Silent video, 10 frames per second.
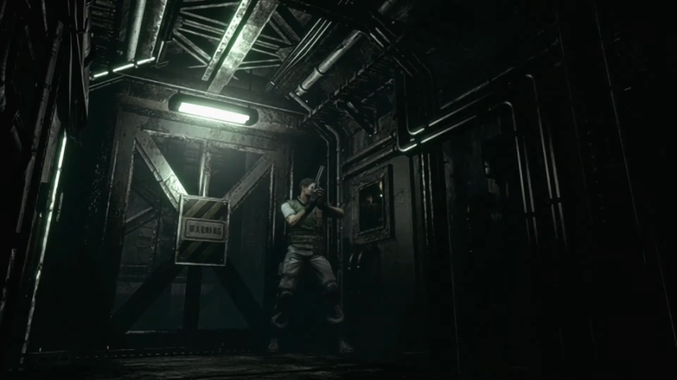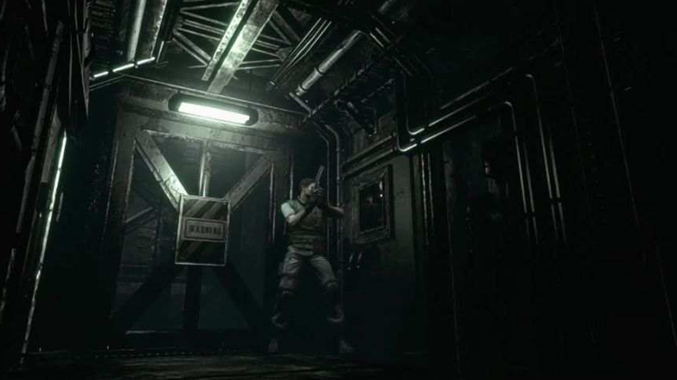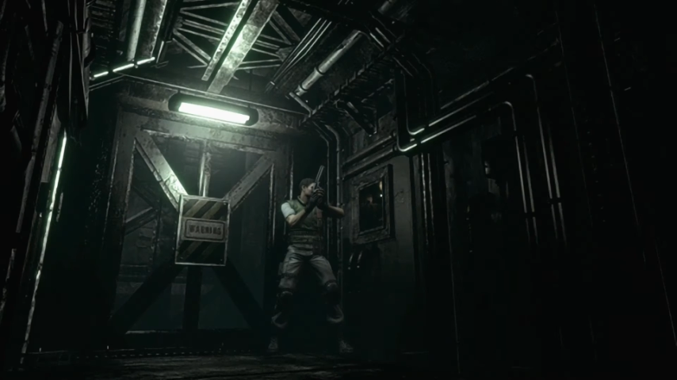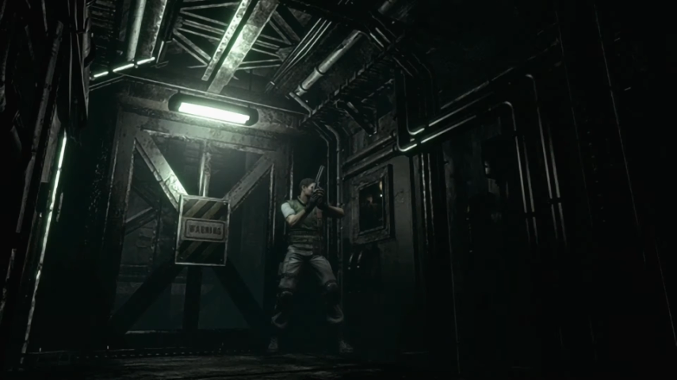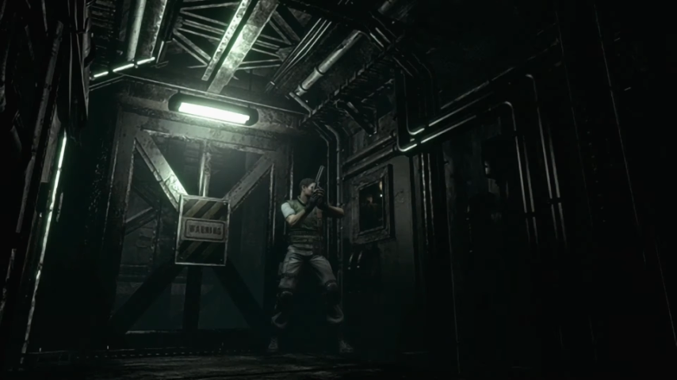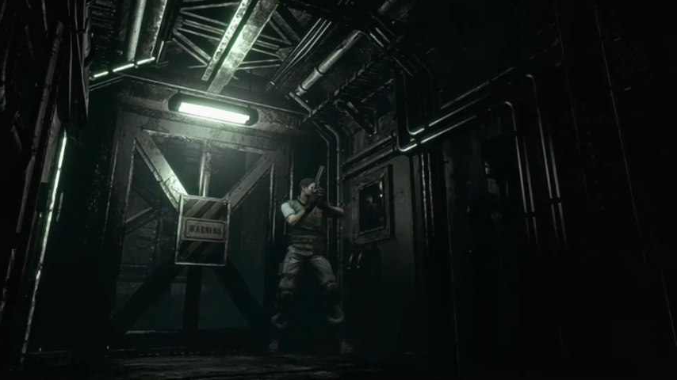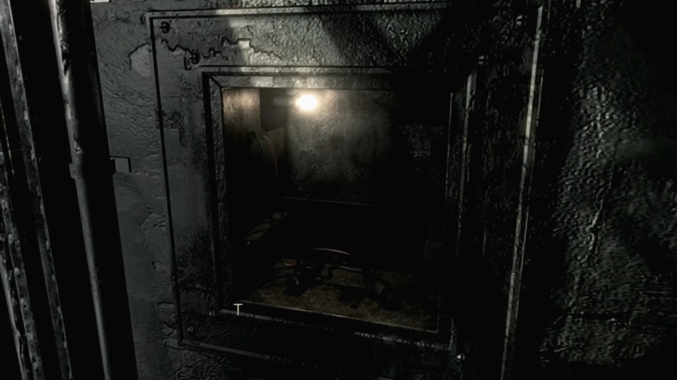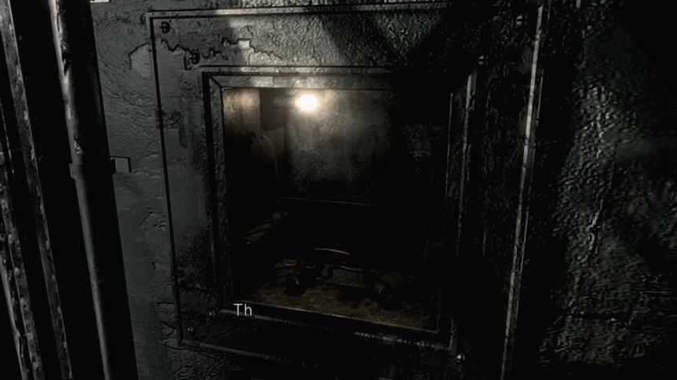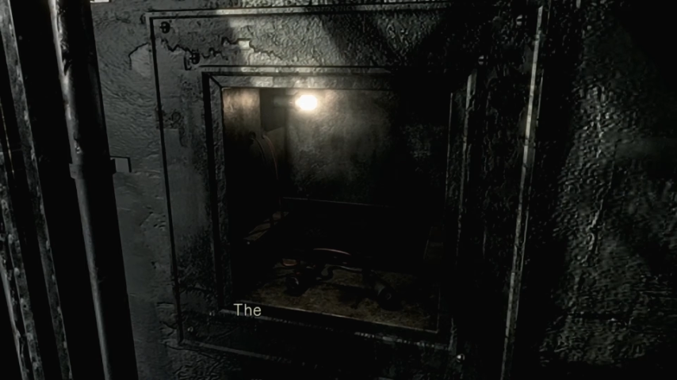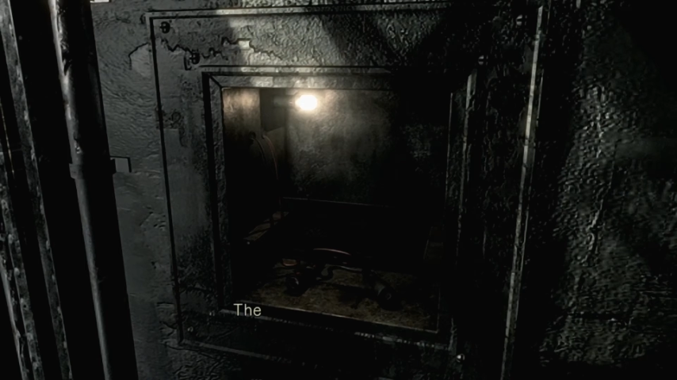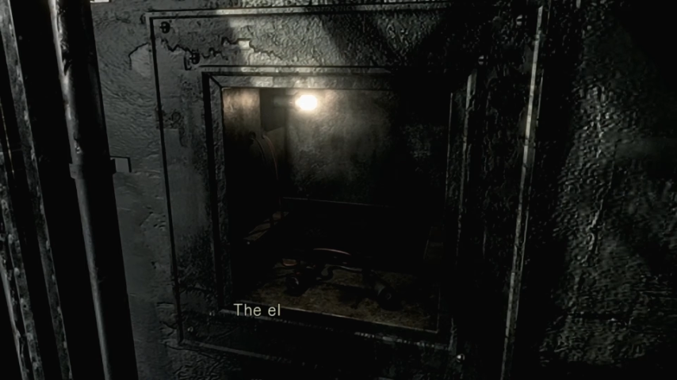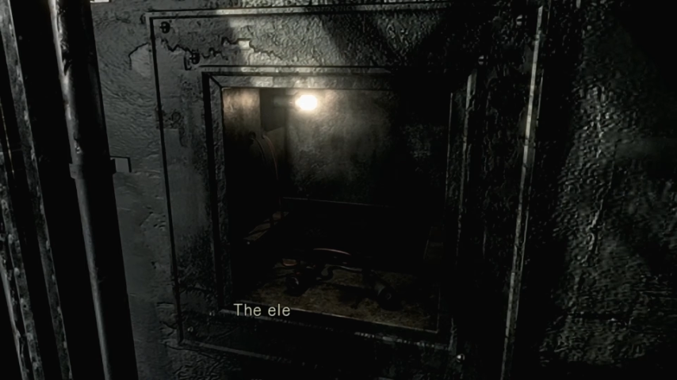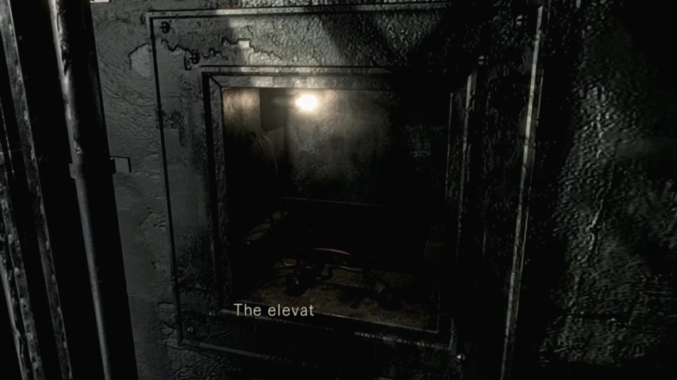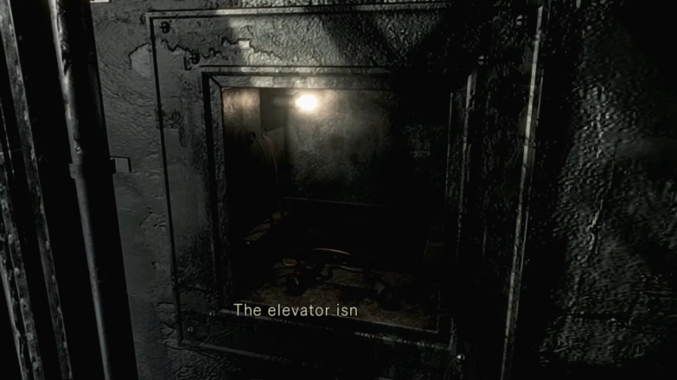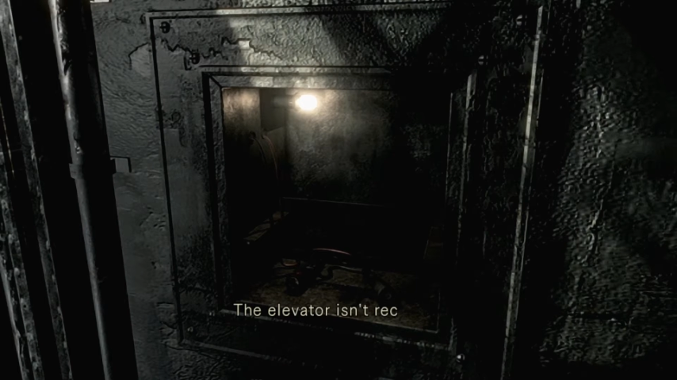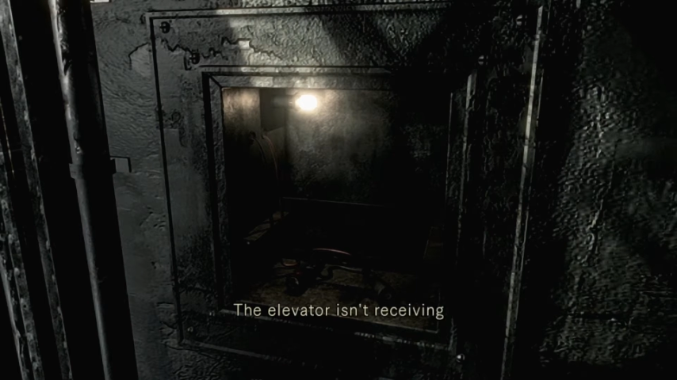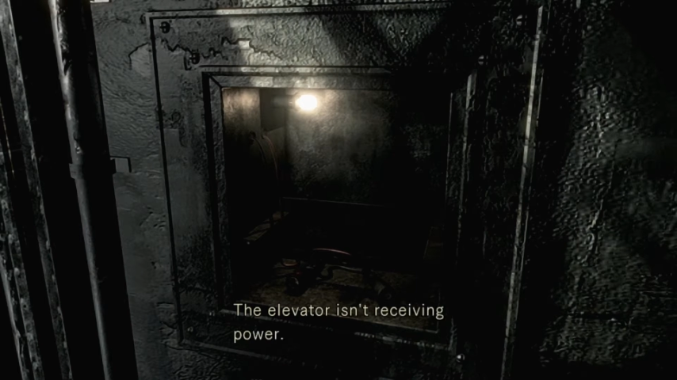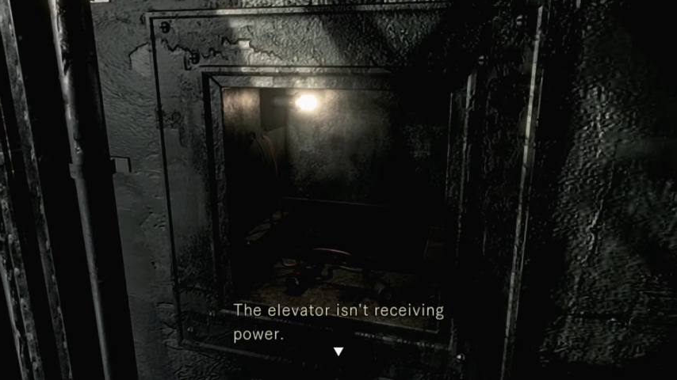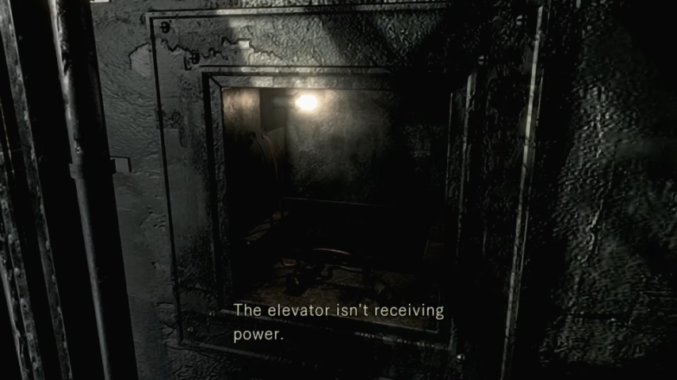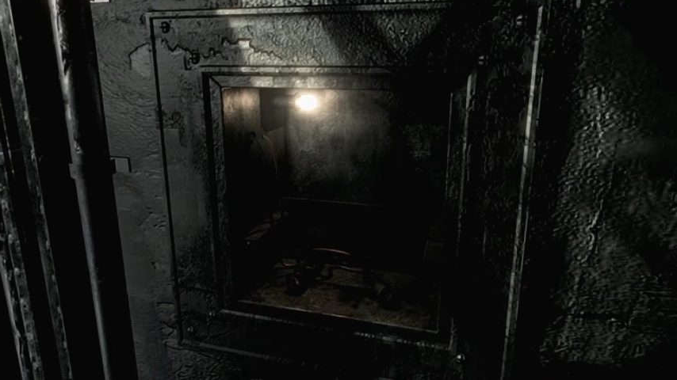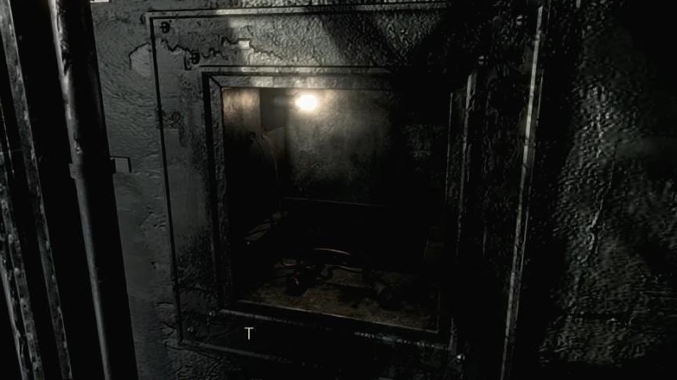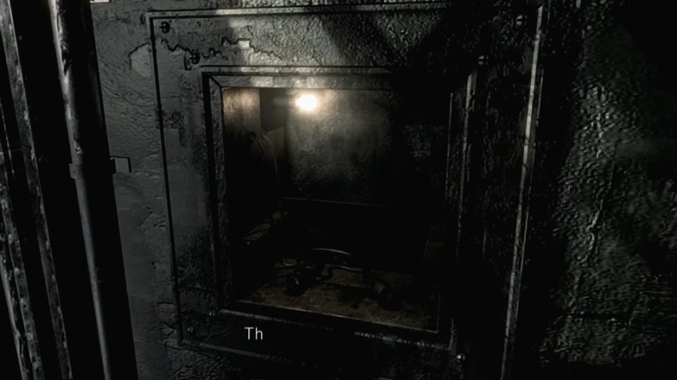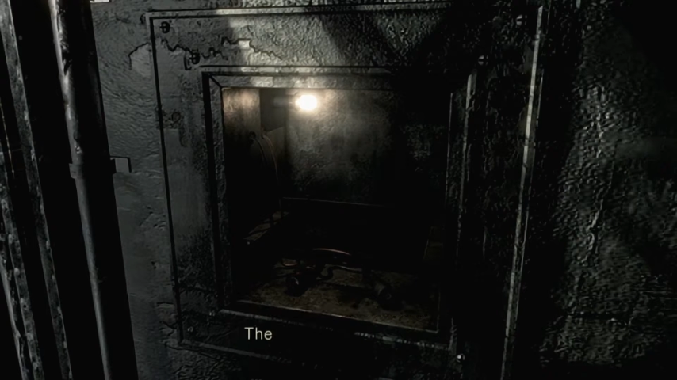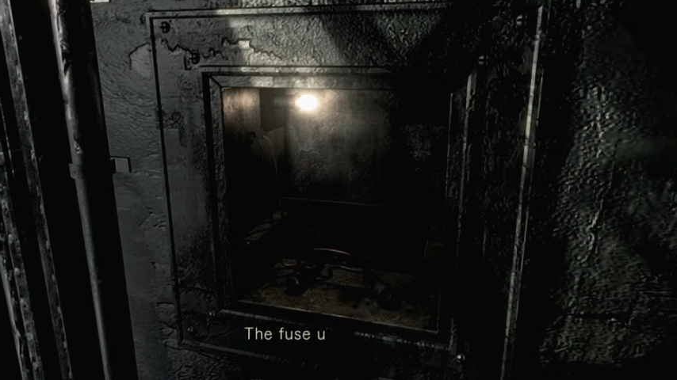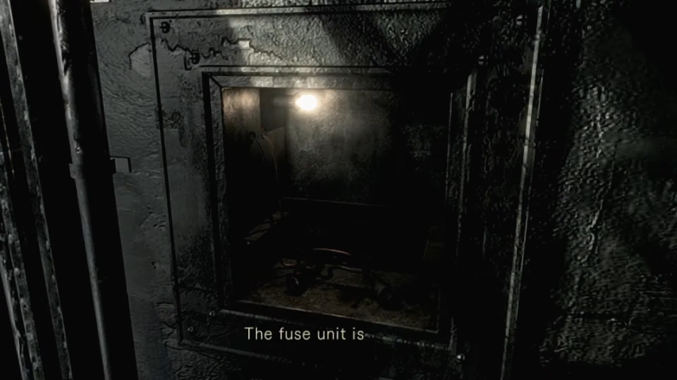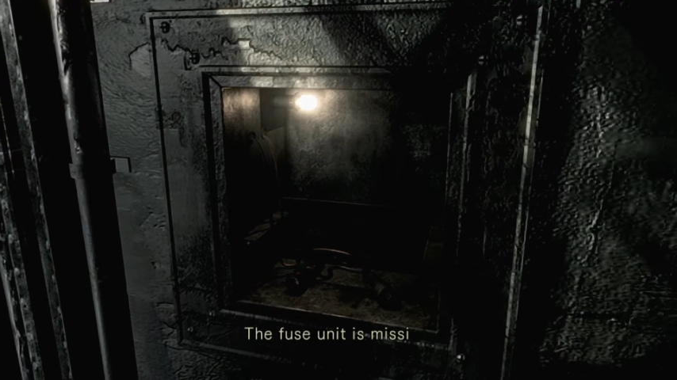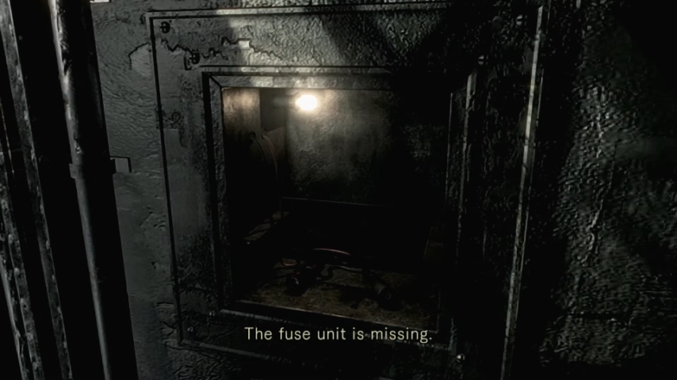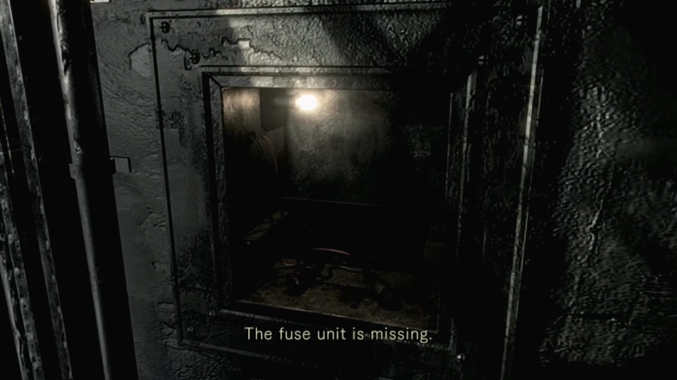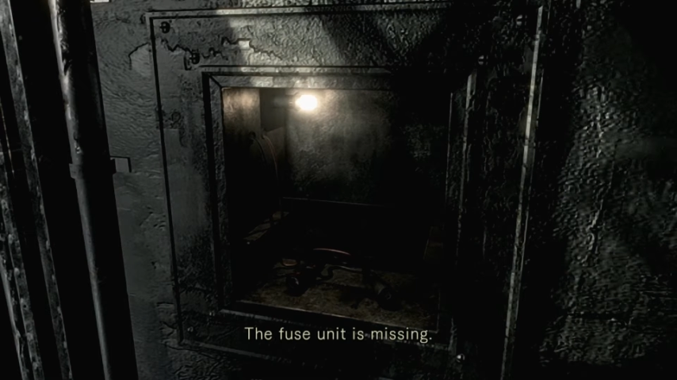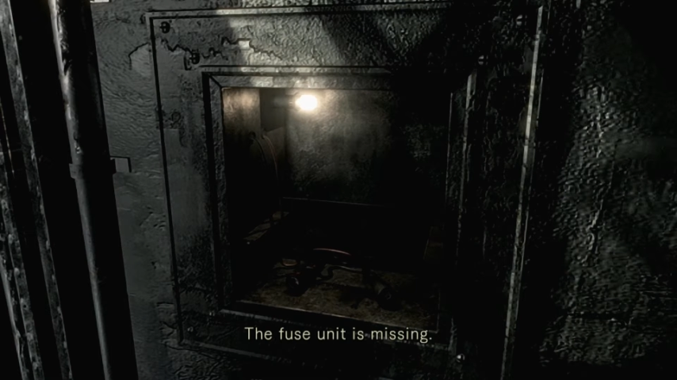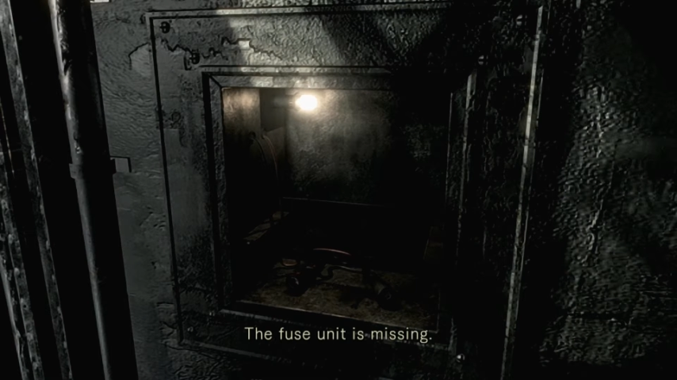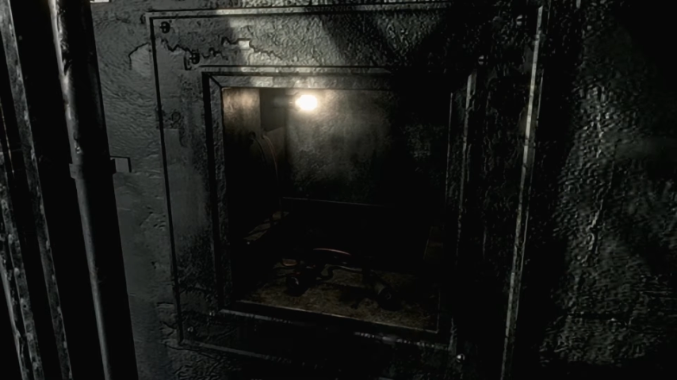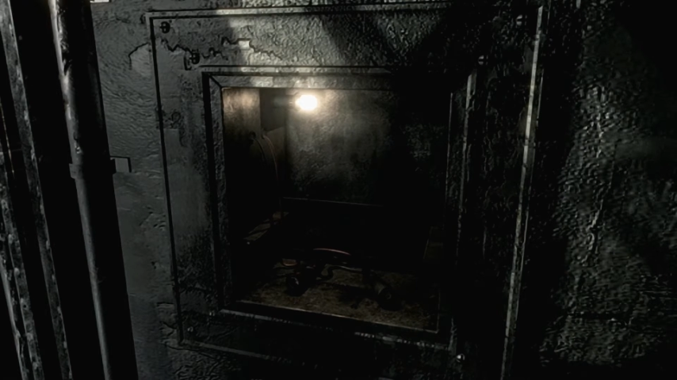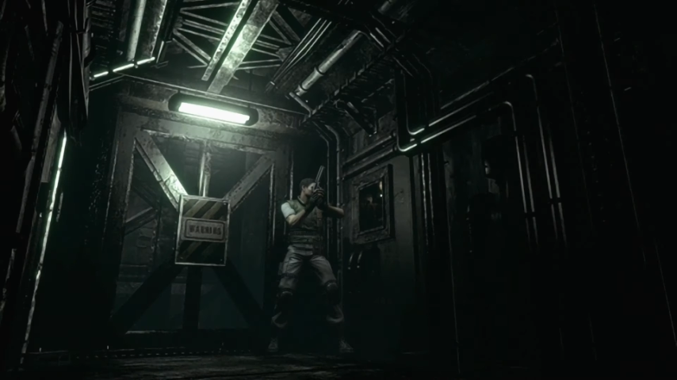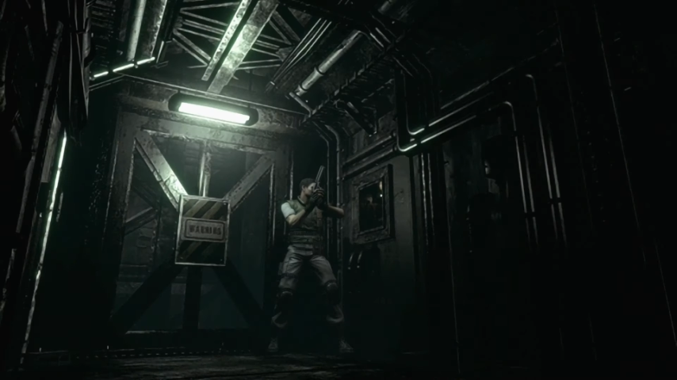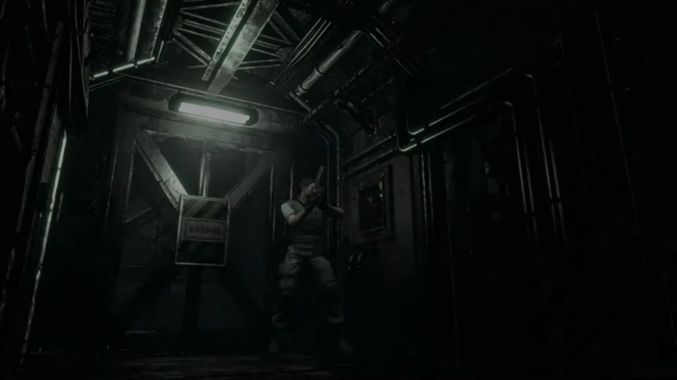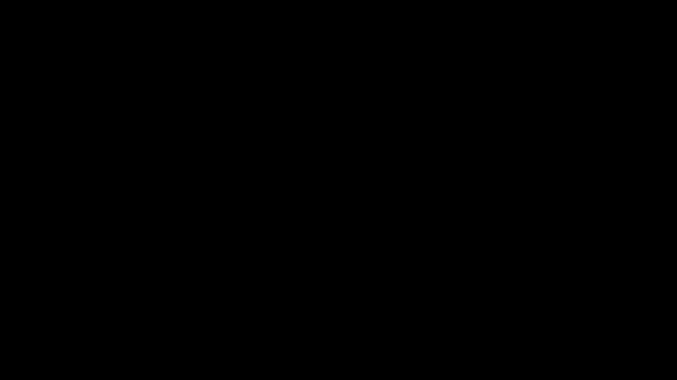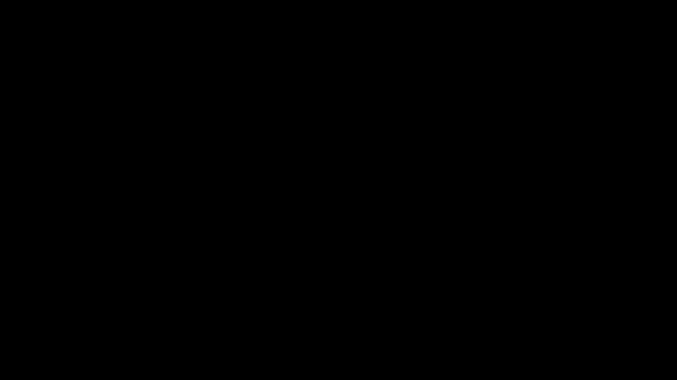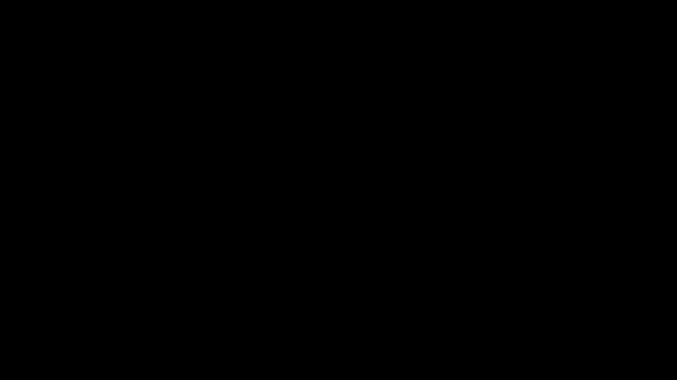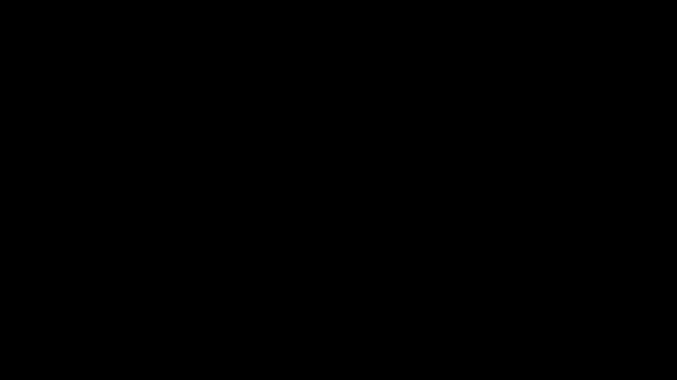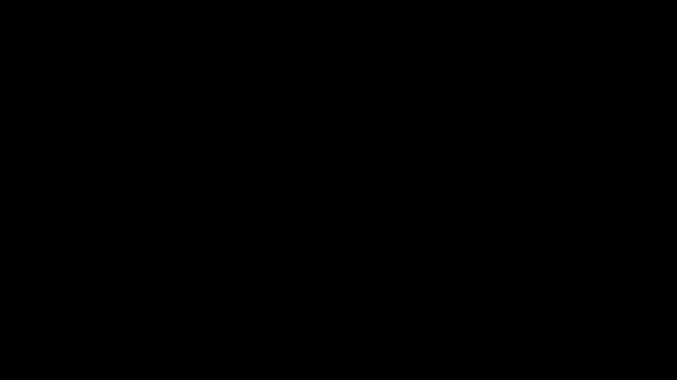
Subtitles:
(no speaker visible)